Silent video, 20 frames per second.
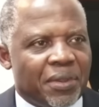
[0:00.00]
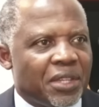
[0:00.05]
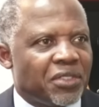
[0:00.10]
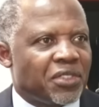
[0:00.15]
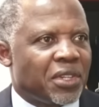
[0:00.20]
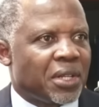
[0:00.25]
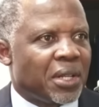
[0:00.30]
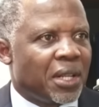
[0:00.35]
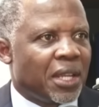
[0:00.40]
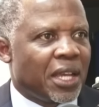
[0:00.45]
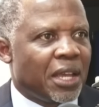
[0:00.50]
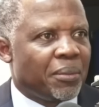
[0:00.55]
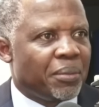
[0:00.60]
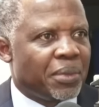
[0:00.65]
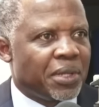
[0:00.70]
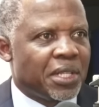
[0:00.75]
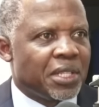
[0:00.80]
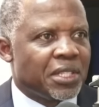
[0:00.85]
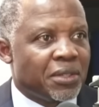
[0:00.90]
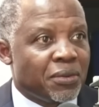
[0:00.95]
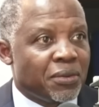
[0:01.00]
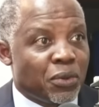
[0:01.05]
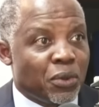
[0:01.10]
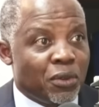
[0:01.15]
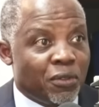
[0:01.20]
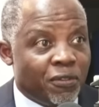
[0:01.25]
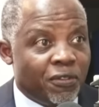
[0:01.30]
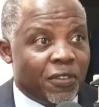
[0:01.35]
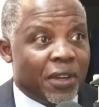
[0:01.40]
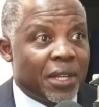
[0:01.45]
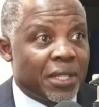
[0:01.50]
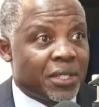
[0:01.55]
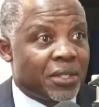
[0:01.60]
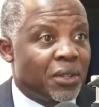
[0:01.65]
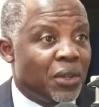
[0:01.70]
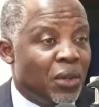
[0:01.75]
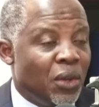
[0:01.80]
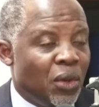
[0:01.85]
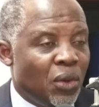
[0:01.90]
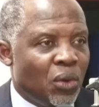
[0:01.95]
they're certainly hypertensive on
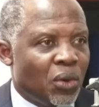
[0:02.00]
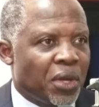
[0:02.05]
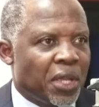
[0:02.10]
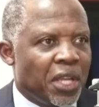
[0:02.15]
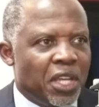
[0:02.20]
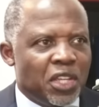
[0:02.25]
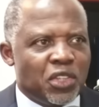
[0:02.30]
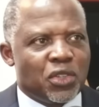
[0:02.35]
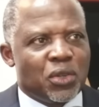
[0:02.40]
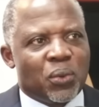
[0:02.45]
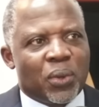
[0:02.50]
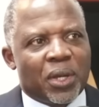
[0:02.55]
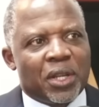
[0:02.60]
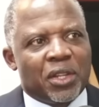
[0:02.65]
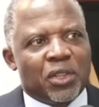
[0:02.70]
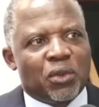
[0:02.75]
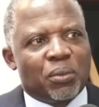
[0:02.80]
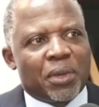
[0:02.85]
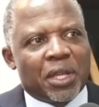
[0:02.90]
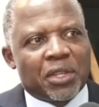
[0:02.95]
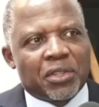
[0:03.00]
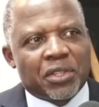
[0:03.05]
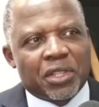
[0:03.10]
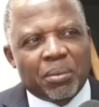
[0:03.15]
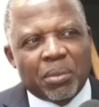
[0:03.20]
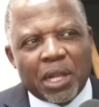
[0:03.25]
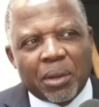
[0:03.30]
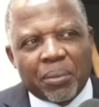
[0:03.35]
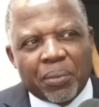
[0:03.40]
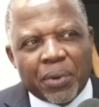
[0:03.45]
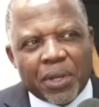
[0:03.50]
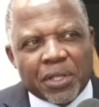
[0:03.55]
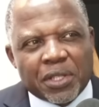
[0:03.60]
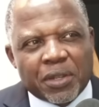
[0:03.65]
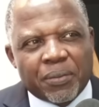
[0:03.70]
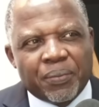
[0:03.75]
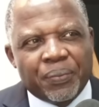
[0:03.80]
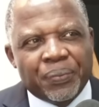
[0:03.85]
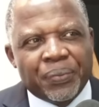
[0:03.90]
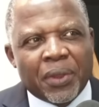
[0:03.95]
first occasion when you measure the blood
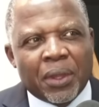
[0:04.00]
pressure.